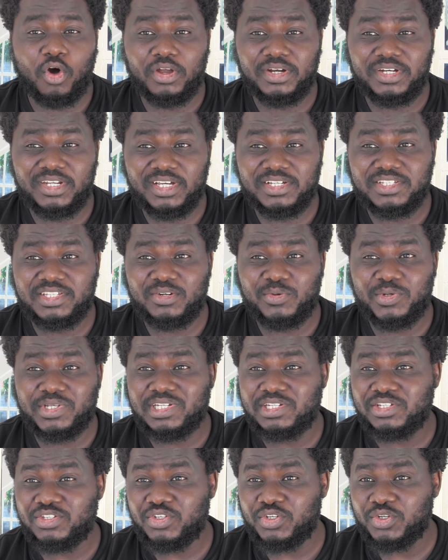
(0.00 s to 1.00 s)
context in which
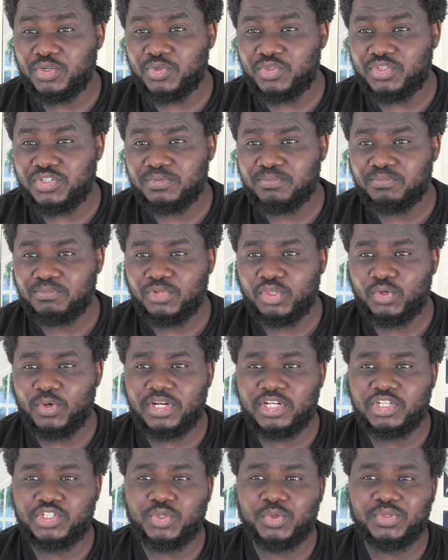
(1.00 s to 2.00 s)
it is used. You
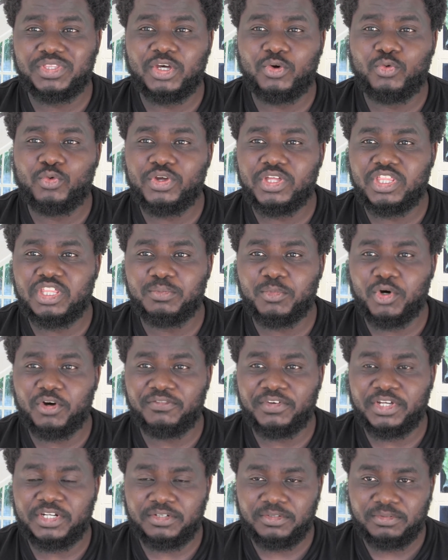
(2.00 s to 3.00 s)
understood the rhythm
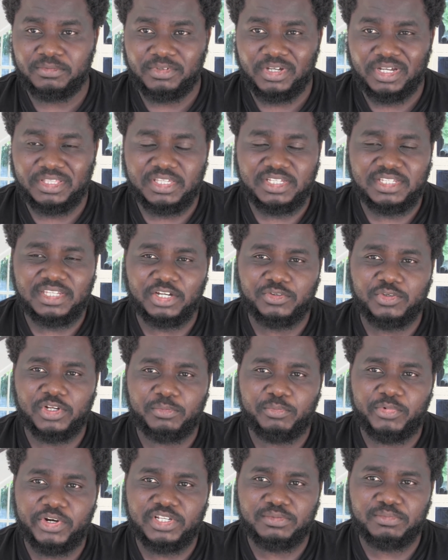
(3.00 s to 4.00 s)
of it. And this
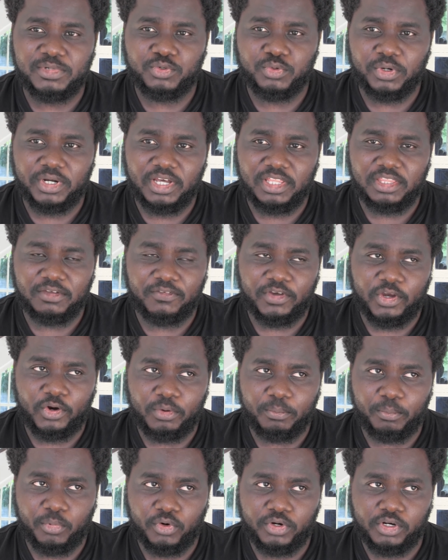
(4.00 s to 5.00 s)
actually brings me to another very
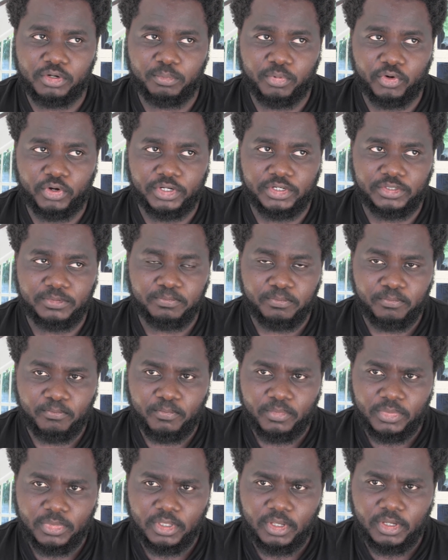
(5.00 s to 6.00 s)
important point.
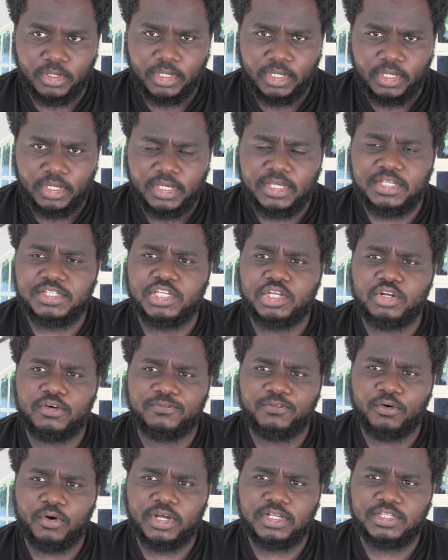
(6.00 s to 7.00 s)
Instead
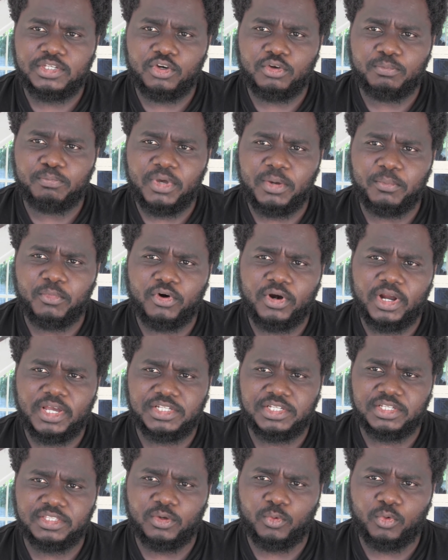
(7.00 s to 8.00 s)
of focusing on
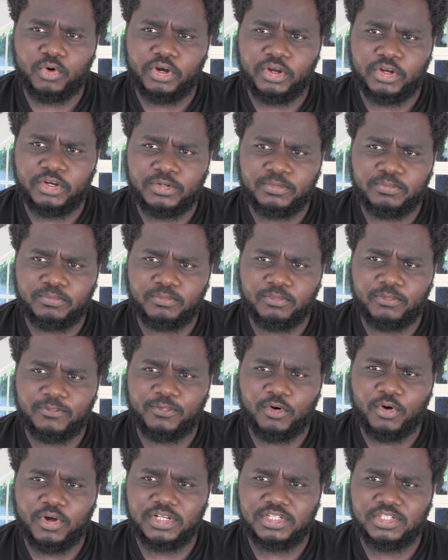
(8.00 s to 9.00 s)
memorizing the word,
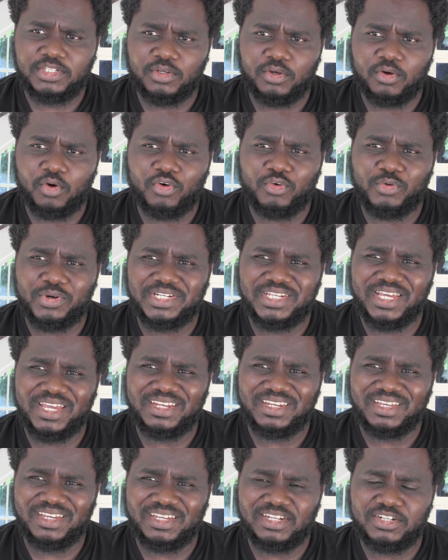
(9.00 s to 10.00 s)
focus on
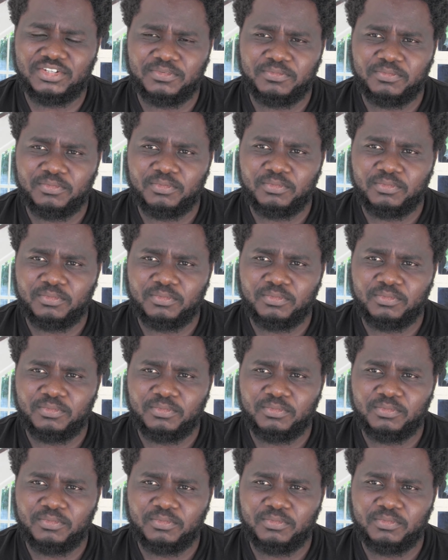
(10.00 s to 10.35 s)
retaining it,